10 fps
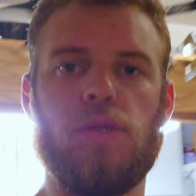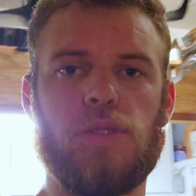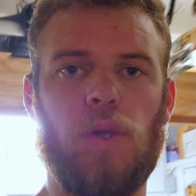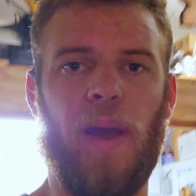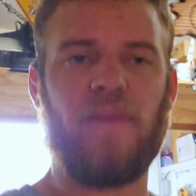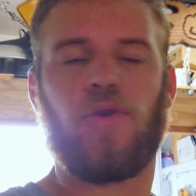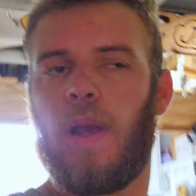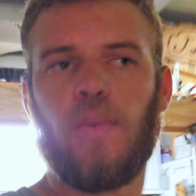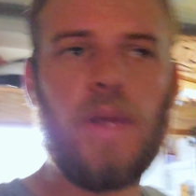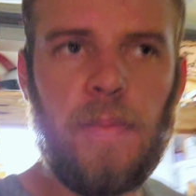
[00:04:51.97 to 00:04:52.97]
So after
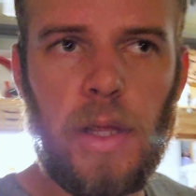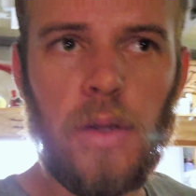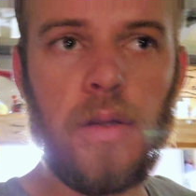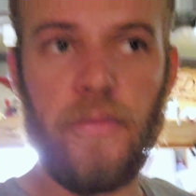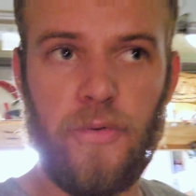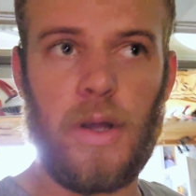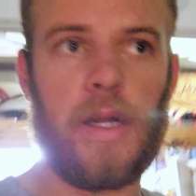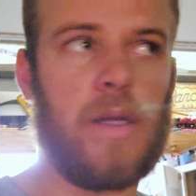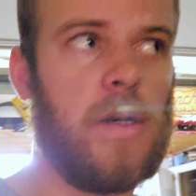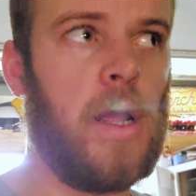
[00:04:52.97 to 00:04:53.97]
I rebuild the
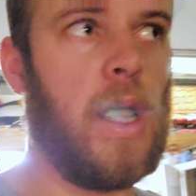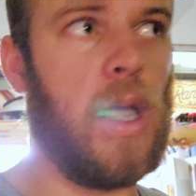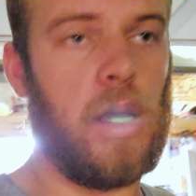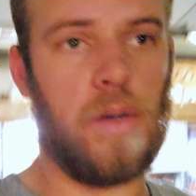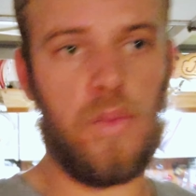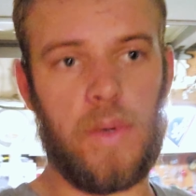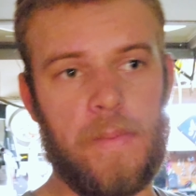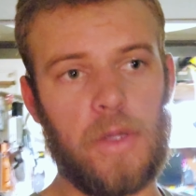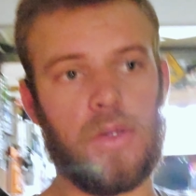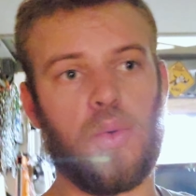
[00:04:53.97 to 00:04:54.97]
front end and
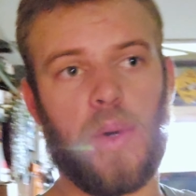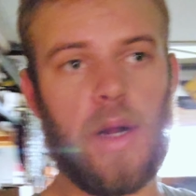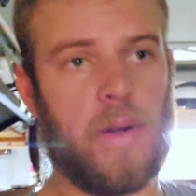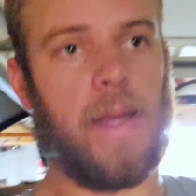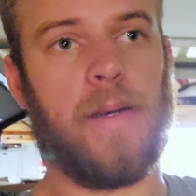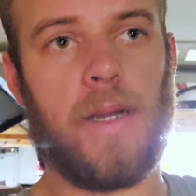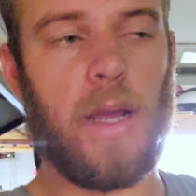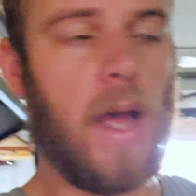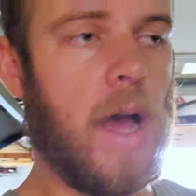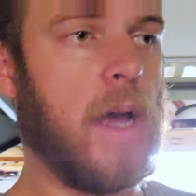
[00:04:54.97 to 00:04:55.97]
rebuild the rear end,
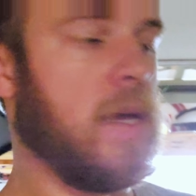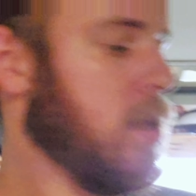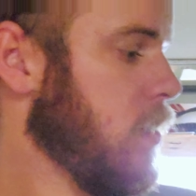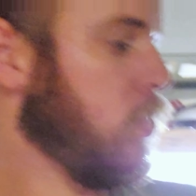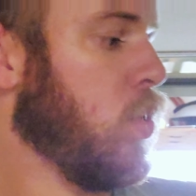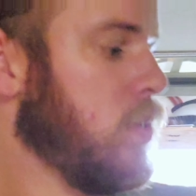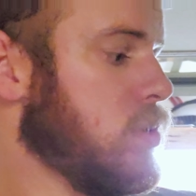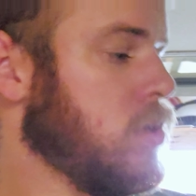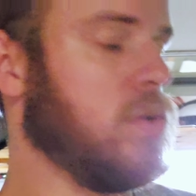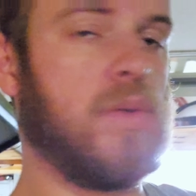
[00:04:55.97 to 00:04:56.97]
I am
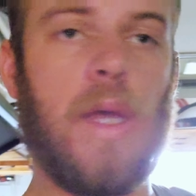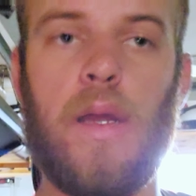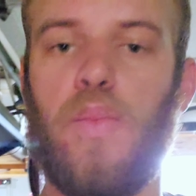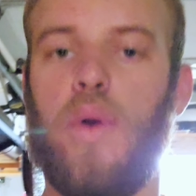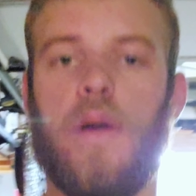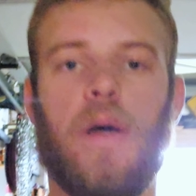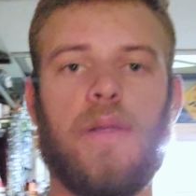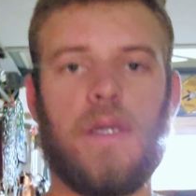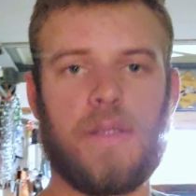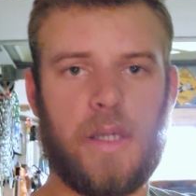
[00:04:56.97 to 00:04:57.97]
going to then work
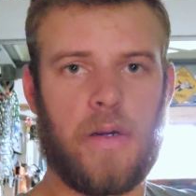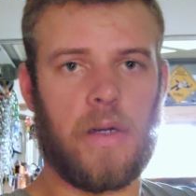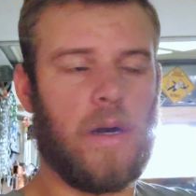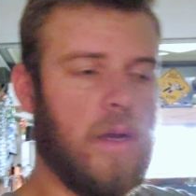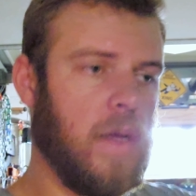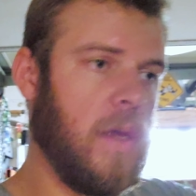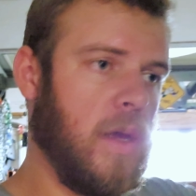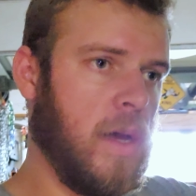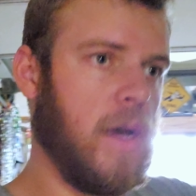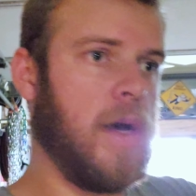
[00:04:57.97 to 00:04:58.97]
on the interior.
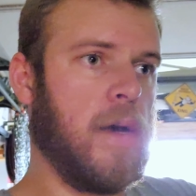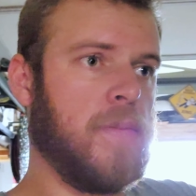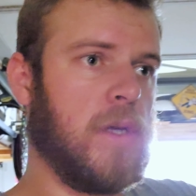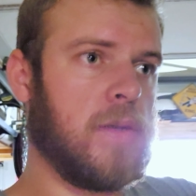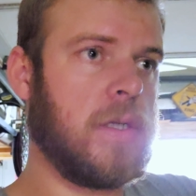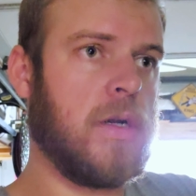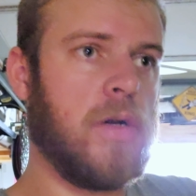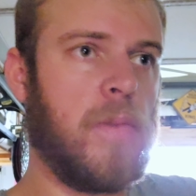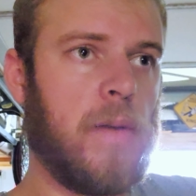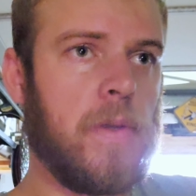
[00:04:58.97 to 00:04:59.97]
The
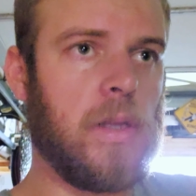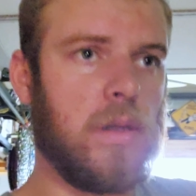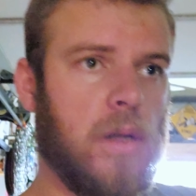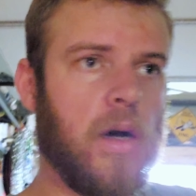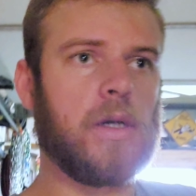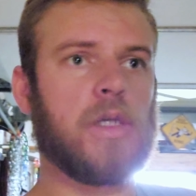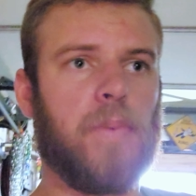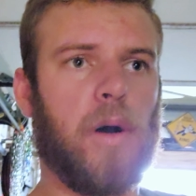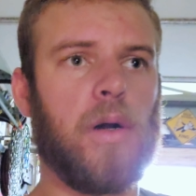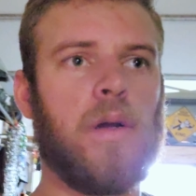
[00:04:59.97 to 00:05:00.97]
interior might be the longest
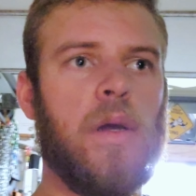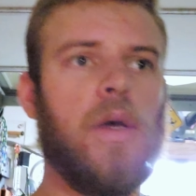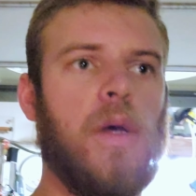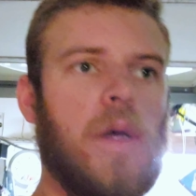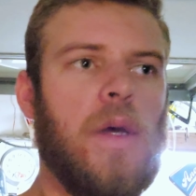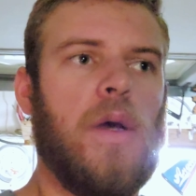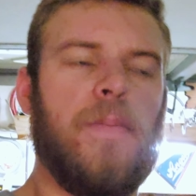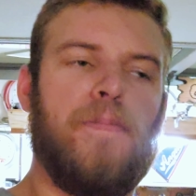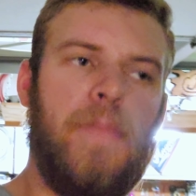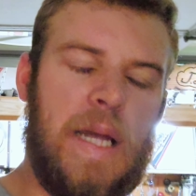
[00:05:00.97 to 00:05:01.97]
part.
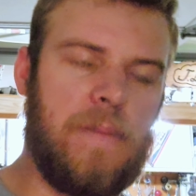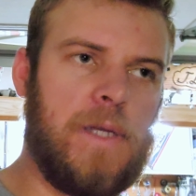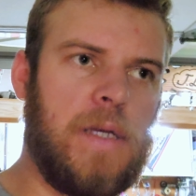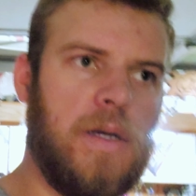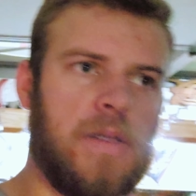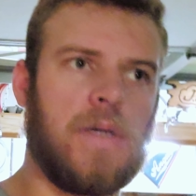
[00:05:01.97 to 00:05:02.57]
Maybe.